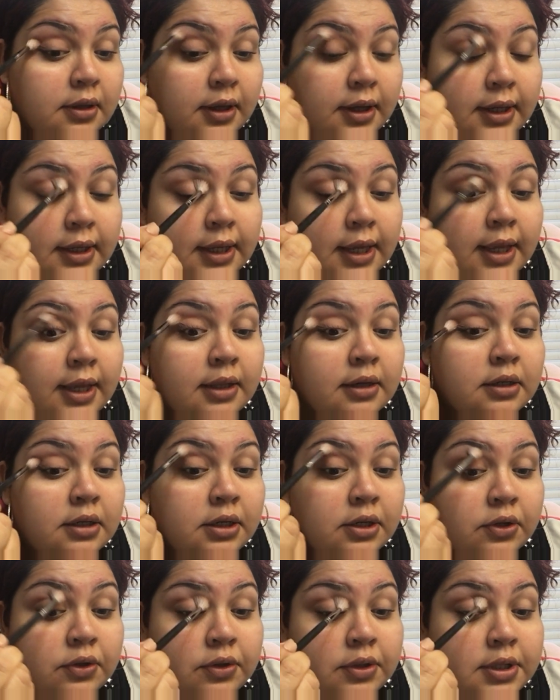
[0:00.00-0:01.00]
Again,
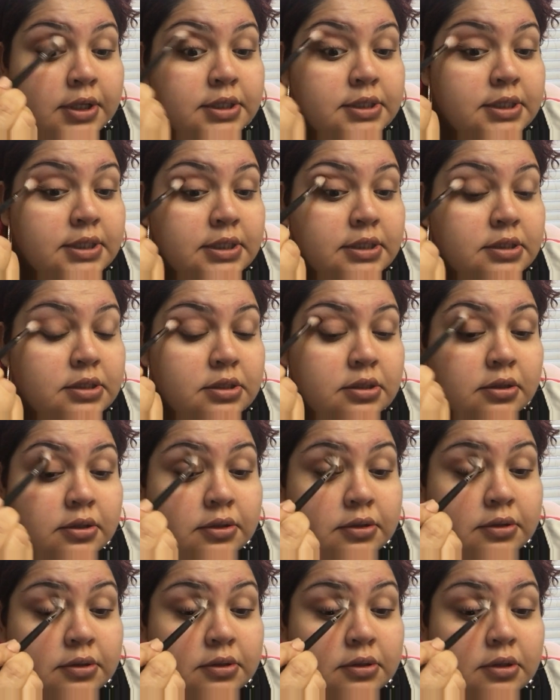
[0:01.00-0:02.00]
this is
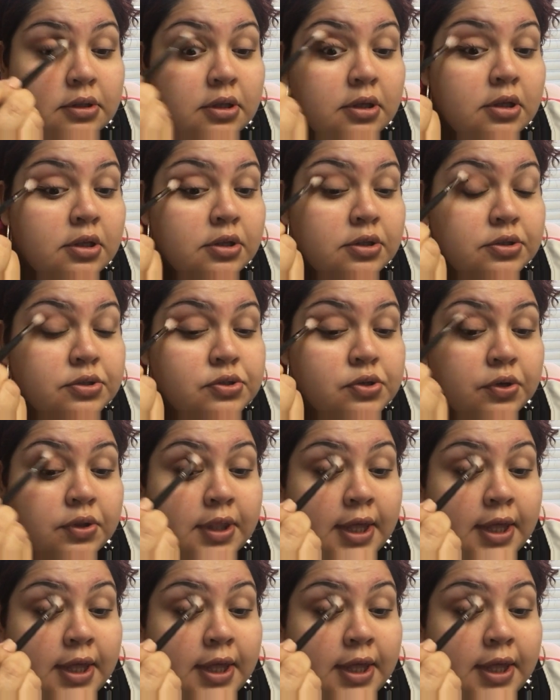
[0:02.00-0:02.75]
so